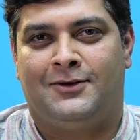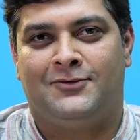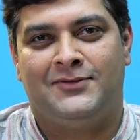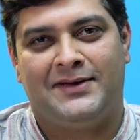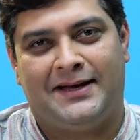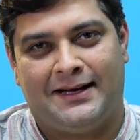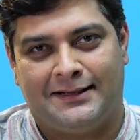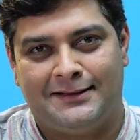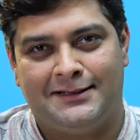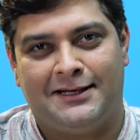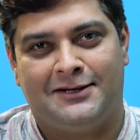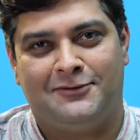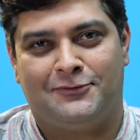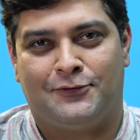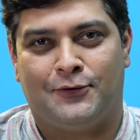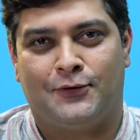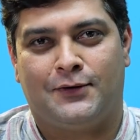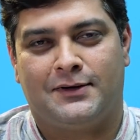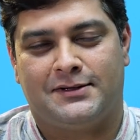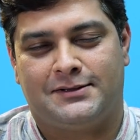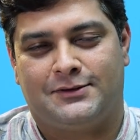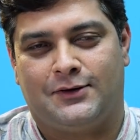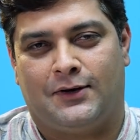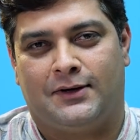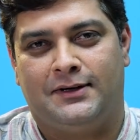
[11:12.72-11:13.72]
We can then
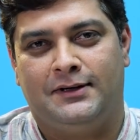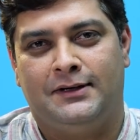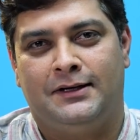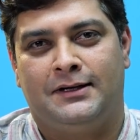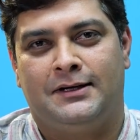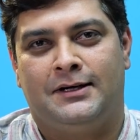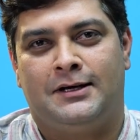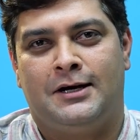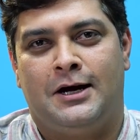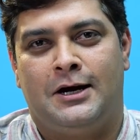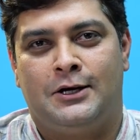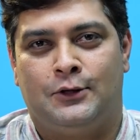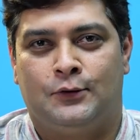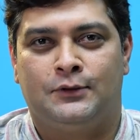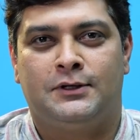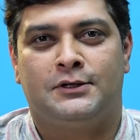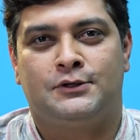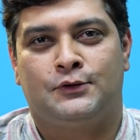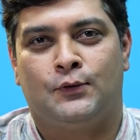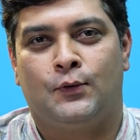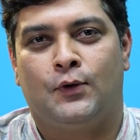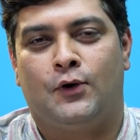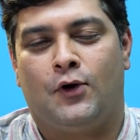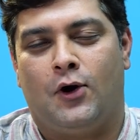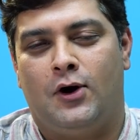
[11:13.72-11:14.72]
focus on to the
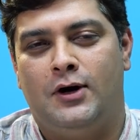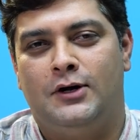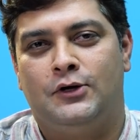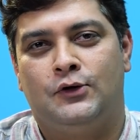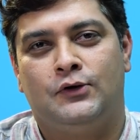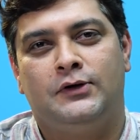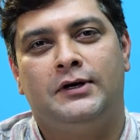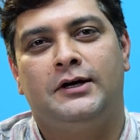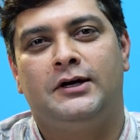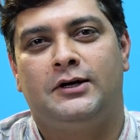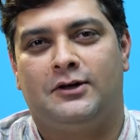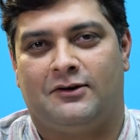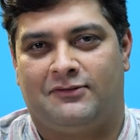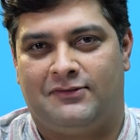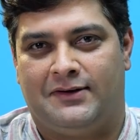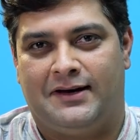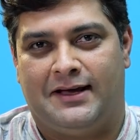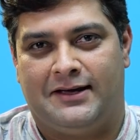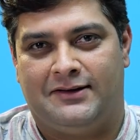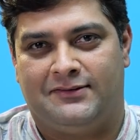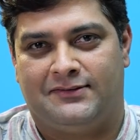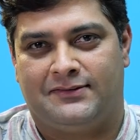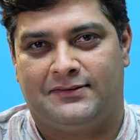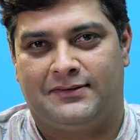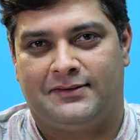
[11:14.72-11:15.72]
so-called unit of
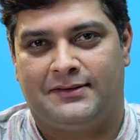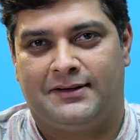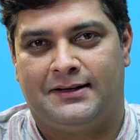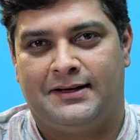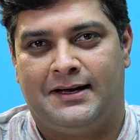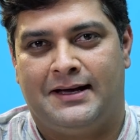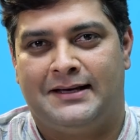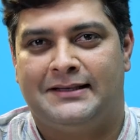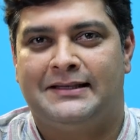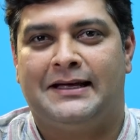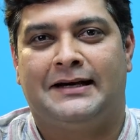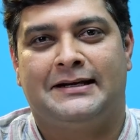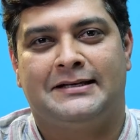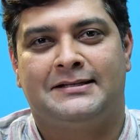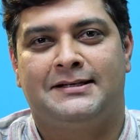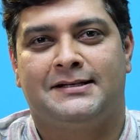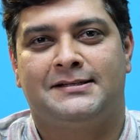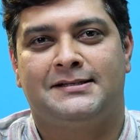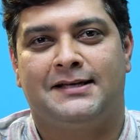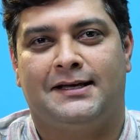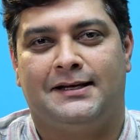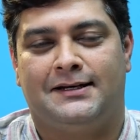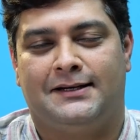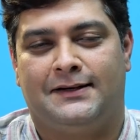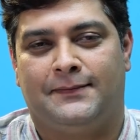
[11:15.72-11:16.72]
life, that is a
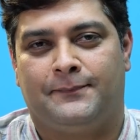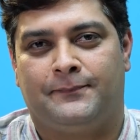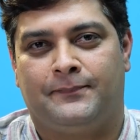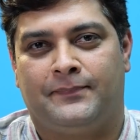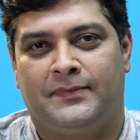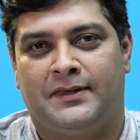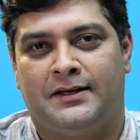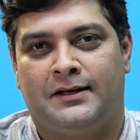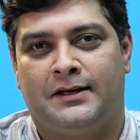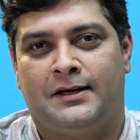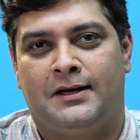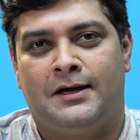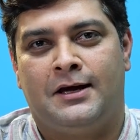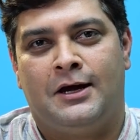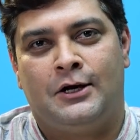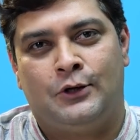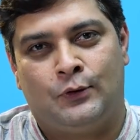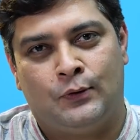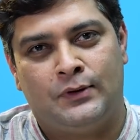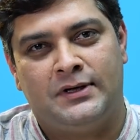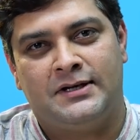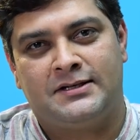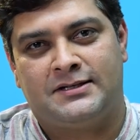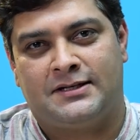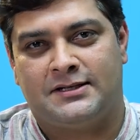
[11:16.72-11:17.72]
cell,
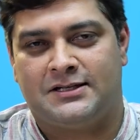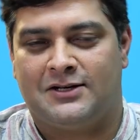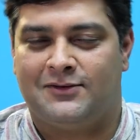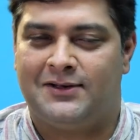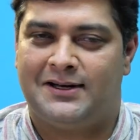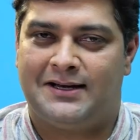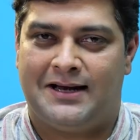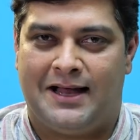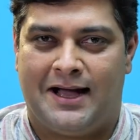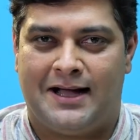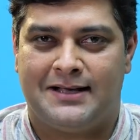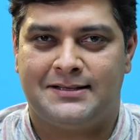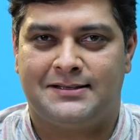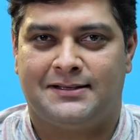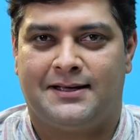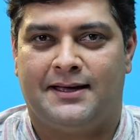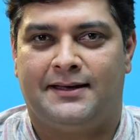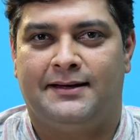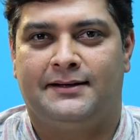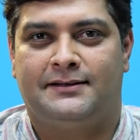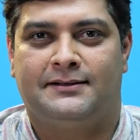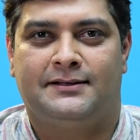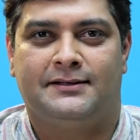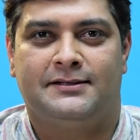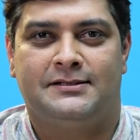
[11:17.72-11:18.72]
to discuss our last
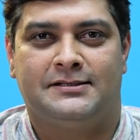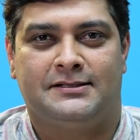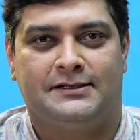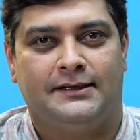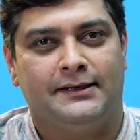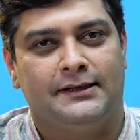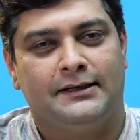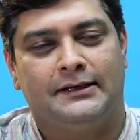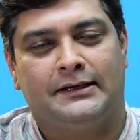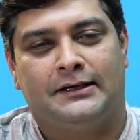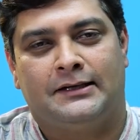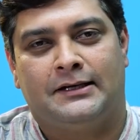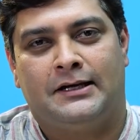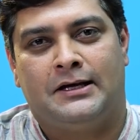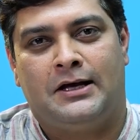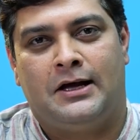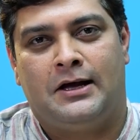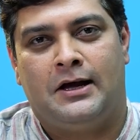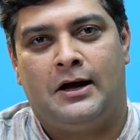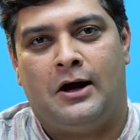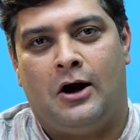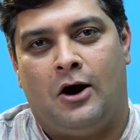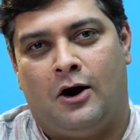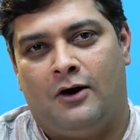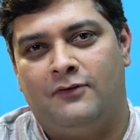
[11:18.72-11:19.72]
characteristic
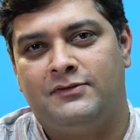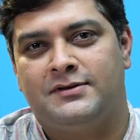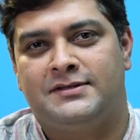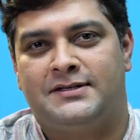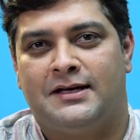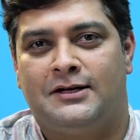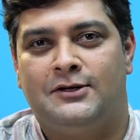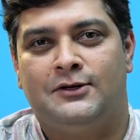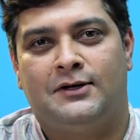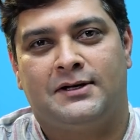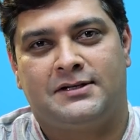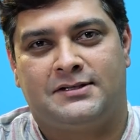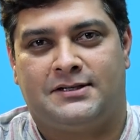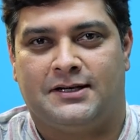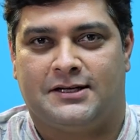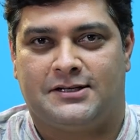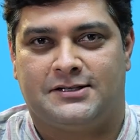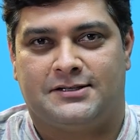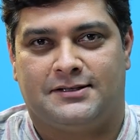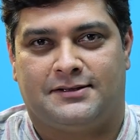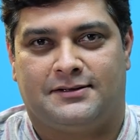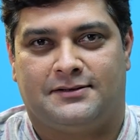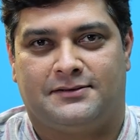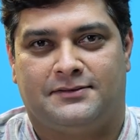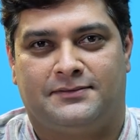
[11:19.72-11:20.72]
of cellular
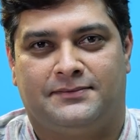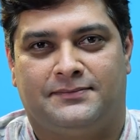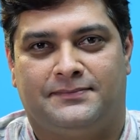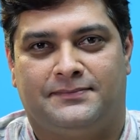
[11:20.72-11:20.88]
structure.